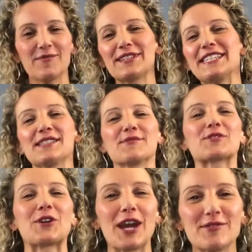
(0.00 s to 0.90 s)
Please
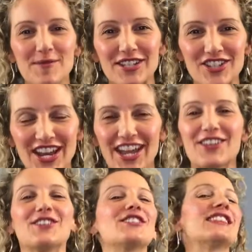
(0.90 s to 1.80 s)
subscribe to my
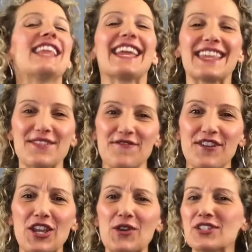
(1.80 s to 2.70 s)
channel, like the video,